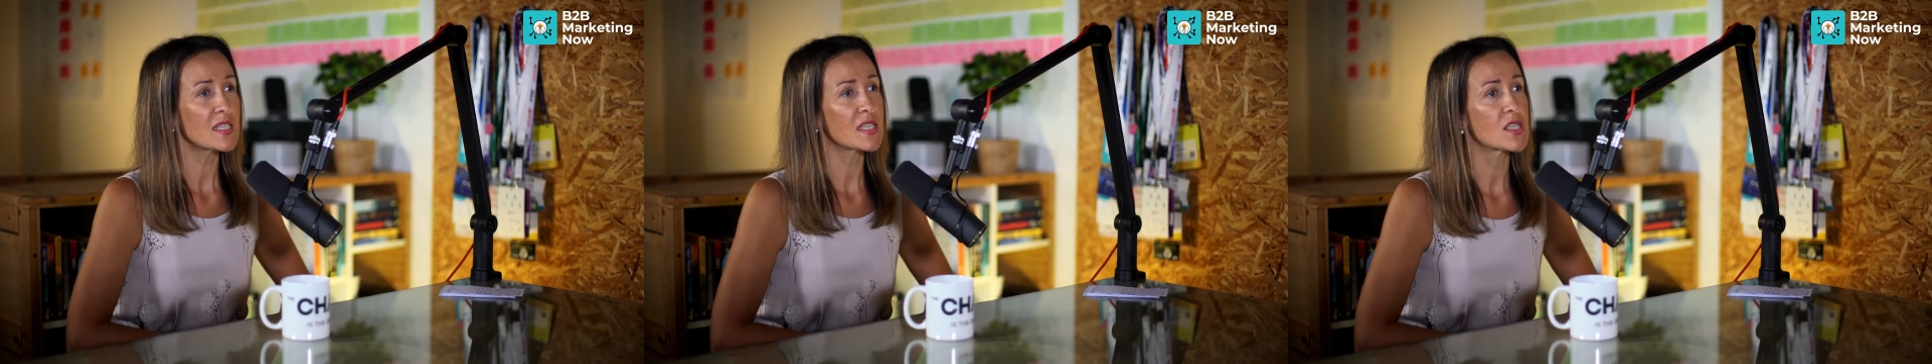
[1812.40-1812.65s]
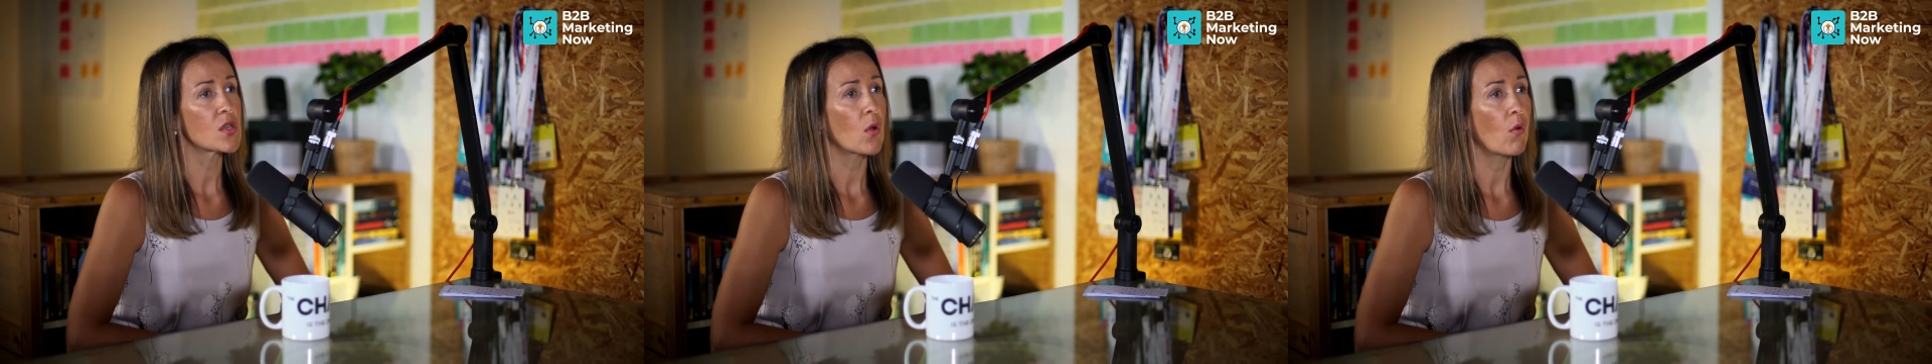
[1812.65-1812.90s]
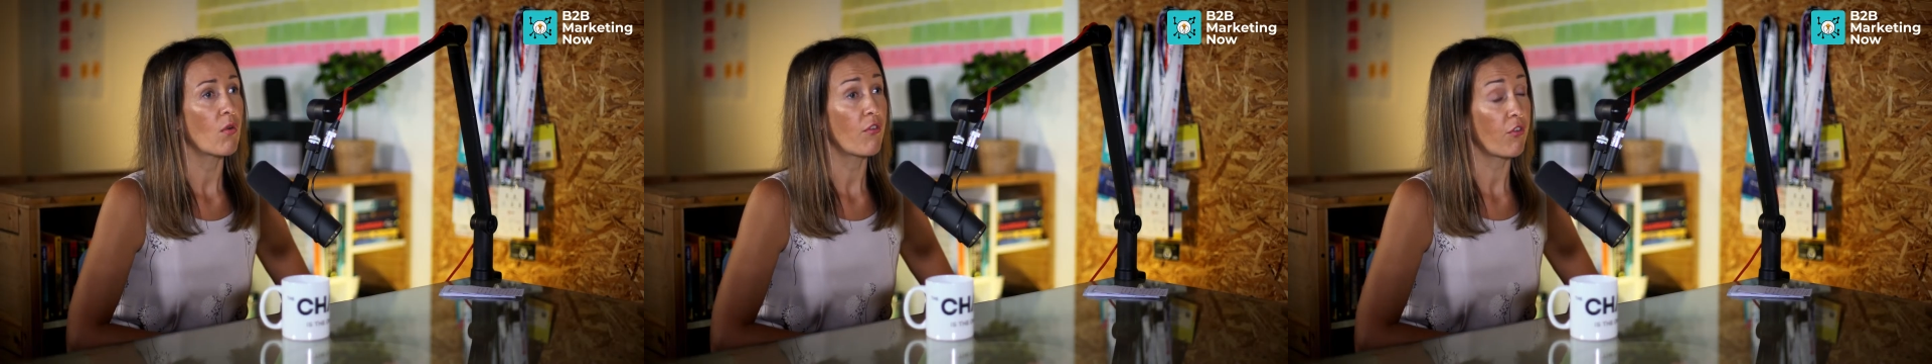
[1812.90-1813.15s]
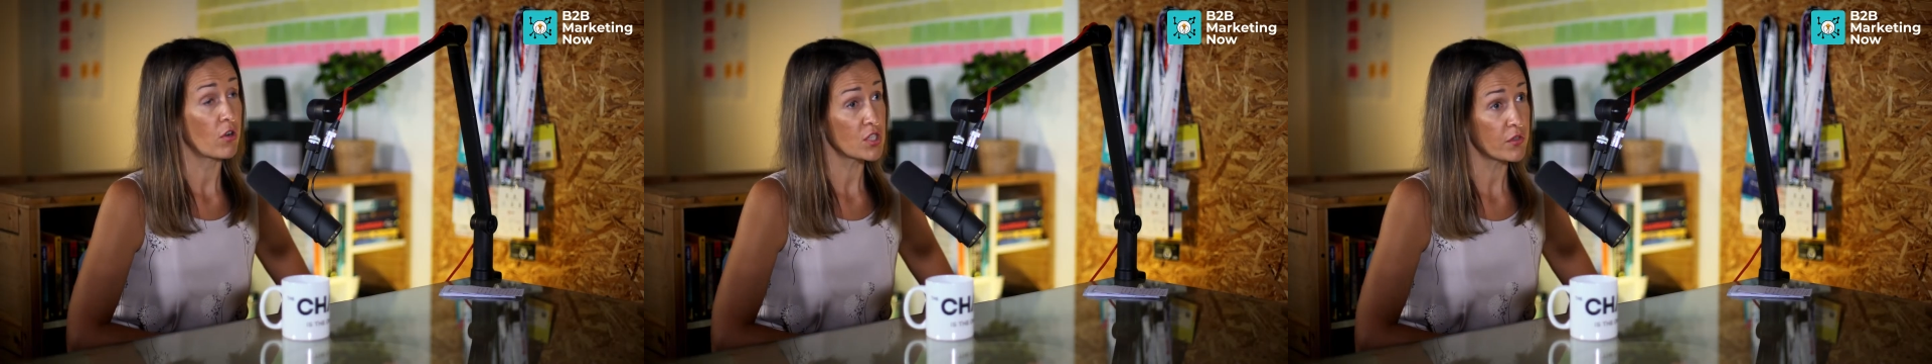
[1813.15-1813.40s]
So
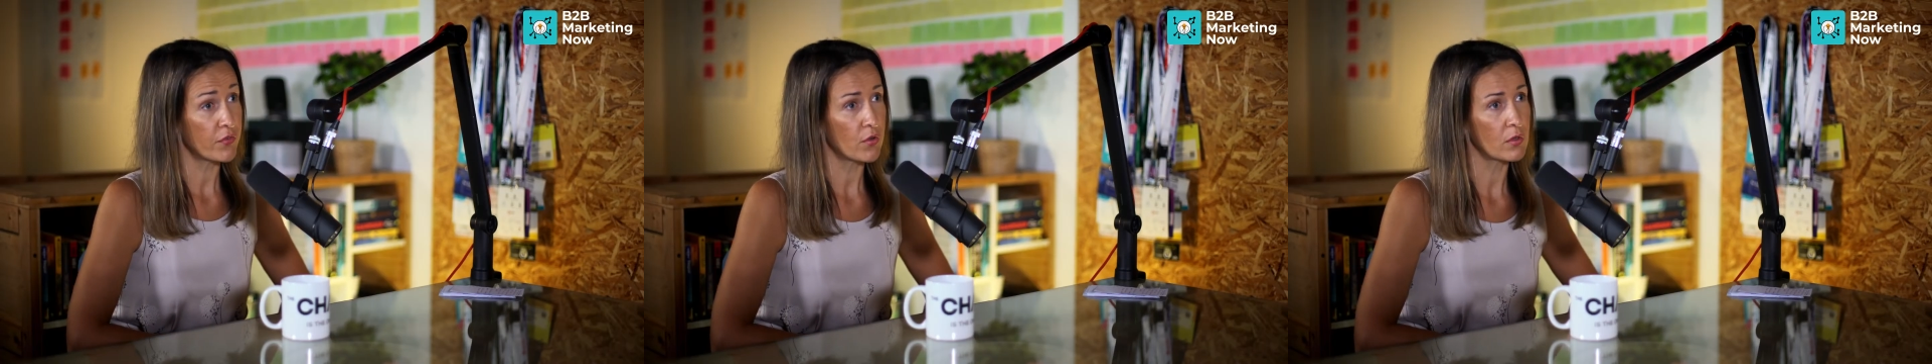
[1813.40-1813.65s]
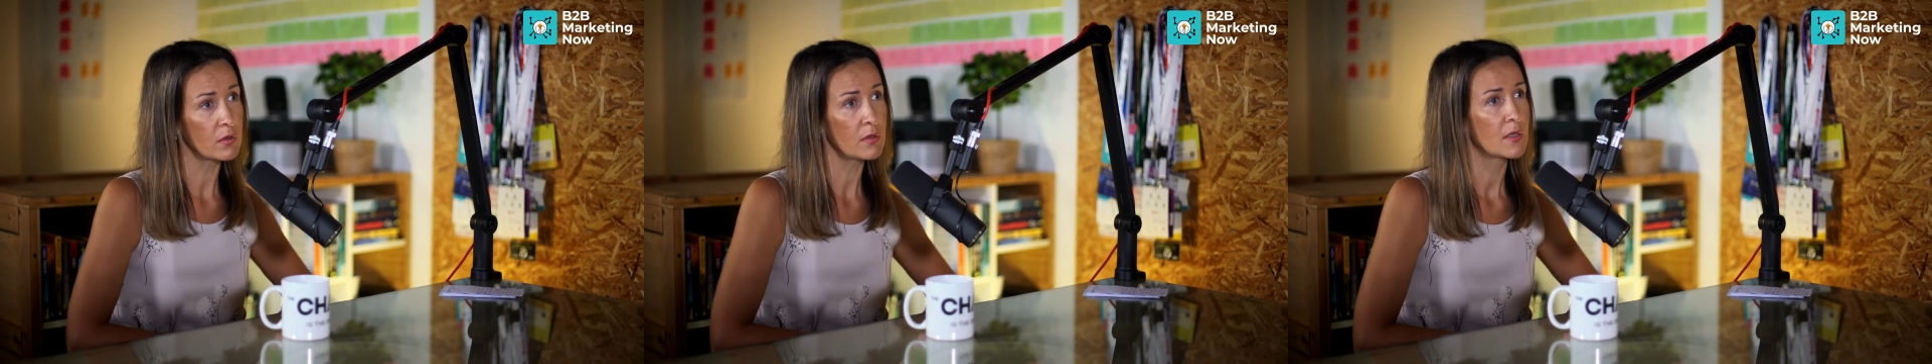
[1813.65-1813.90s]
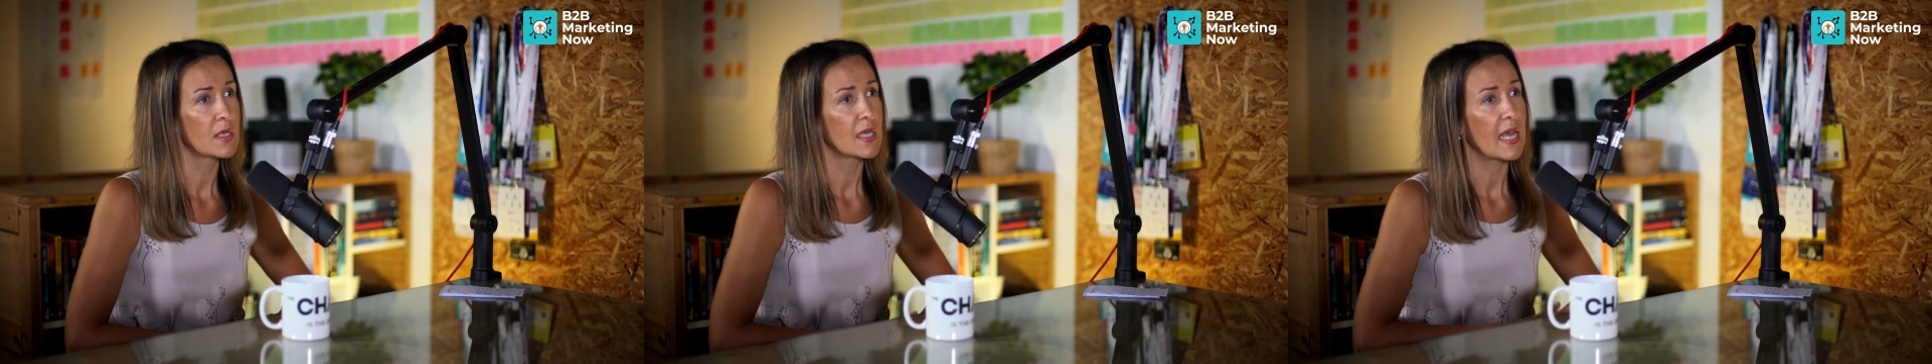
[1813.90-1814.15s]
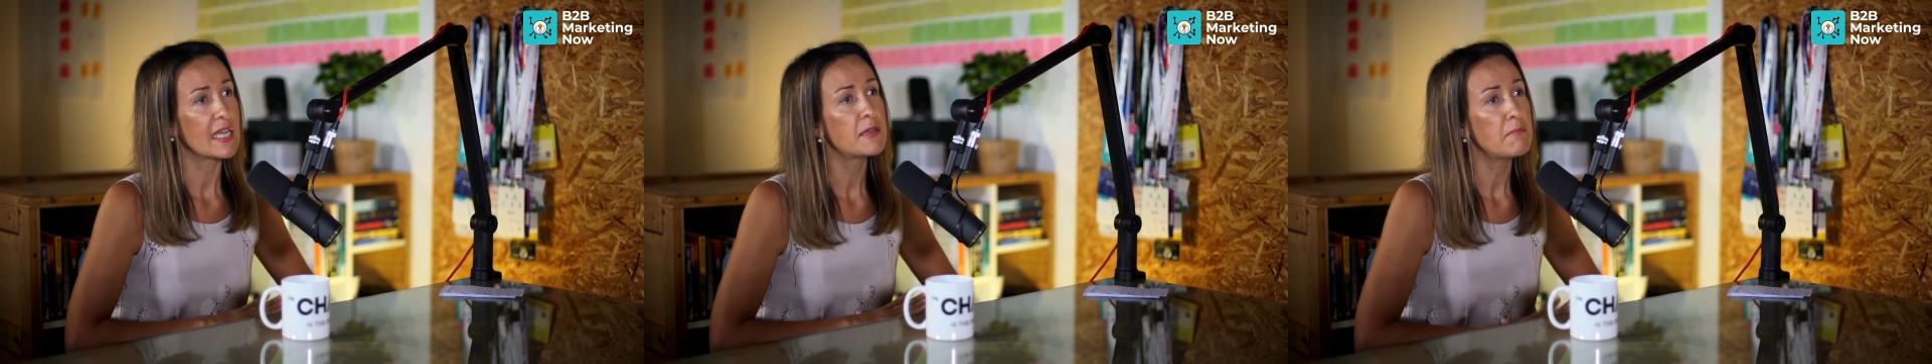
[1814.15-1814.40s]
first of all,
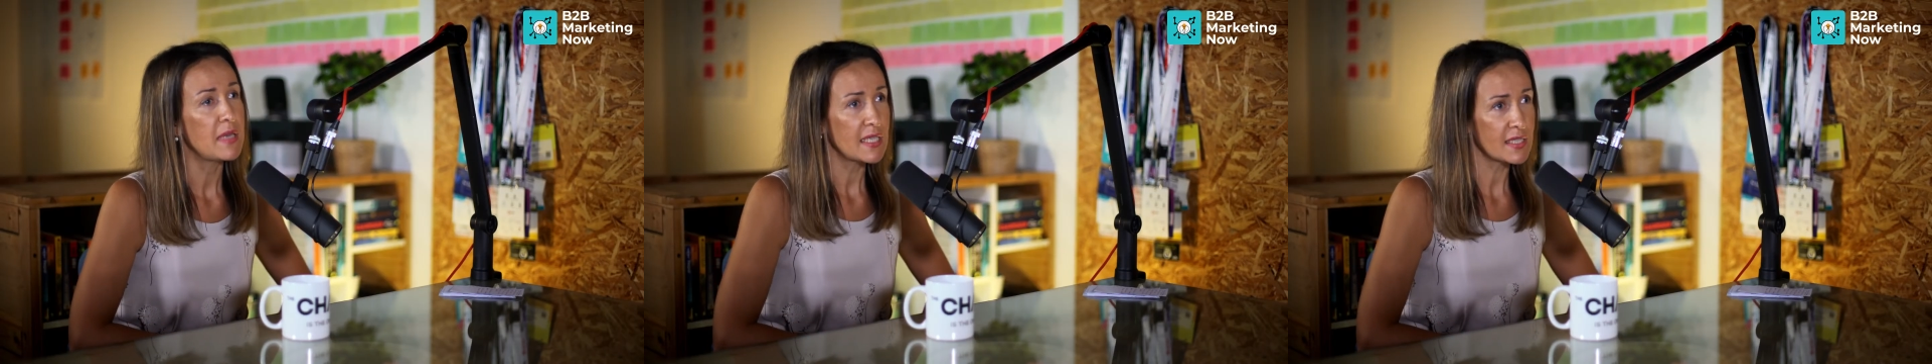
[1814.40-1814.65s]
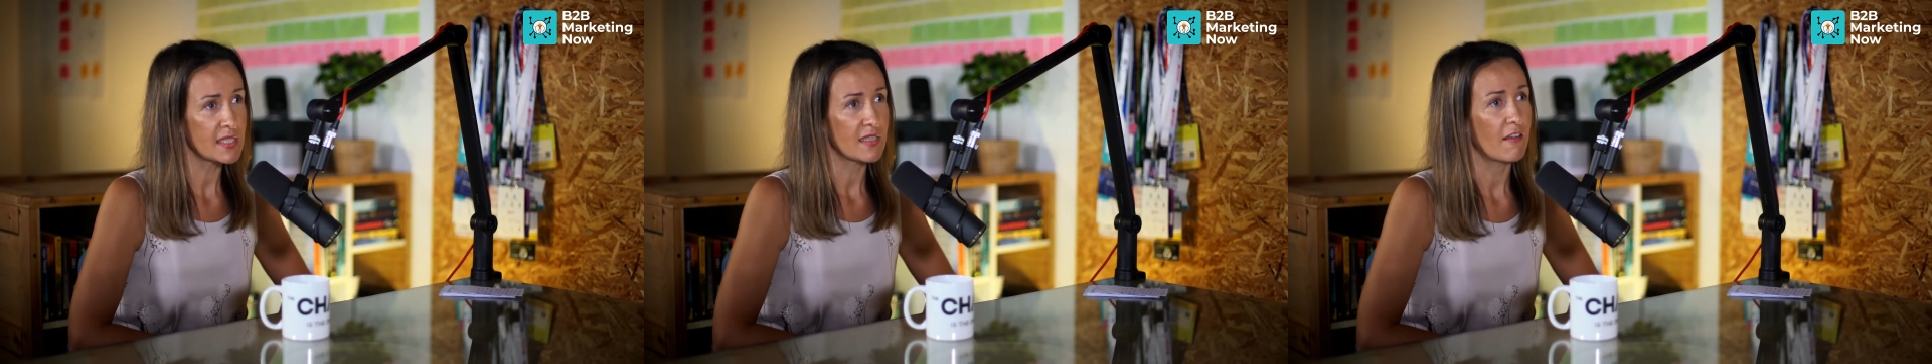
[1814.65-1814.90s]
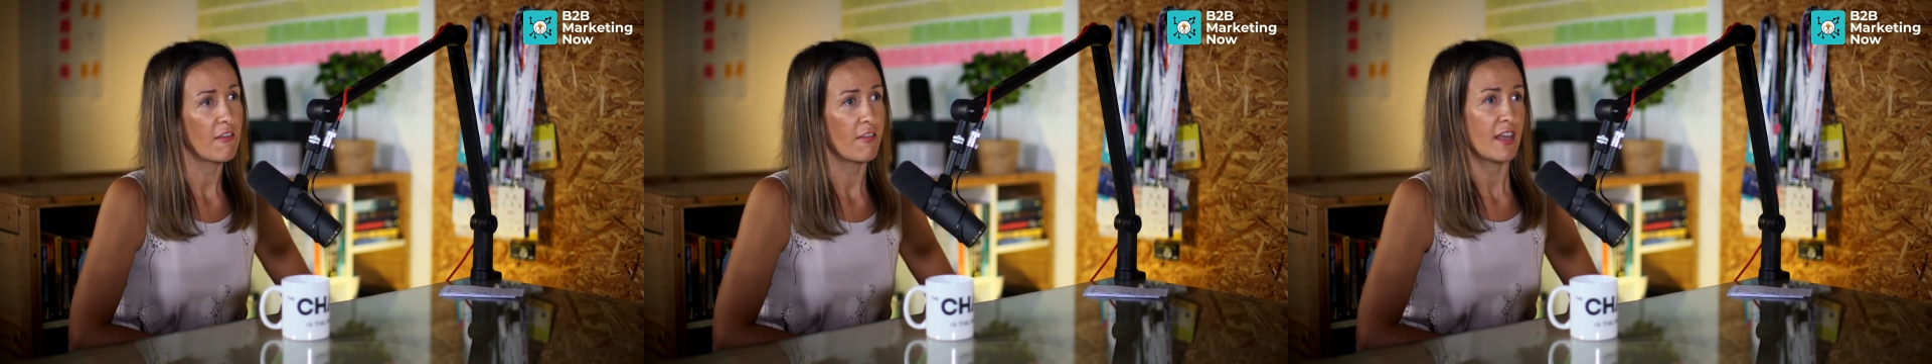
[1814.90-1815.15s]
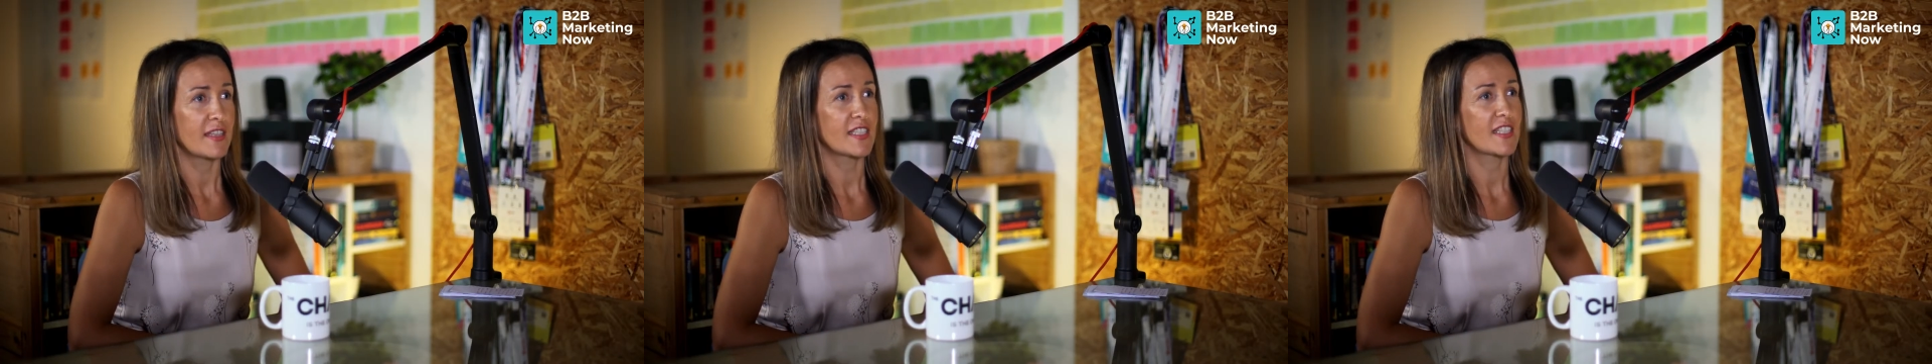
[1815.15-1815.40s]
admit
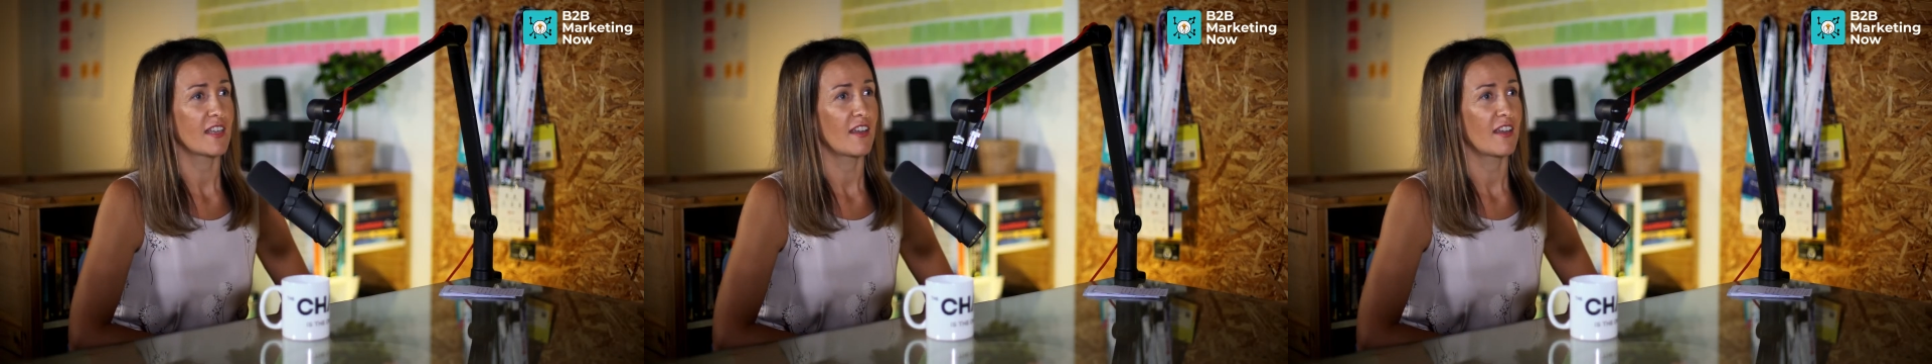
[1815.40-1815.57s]
that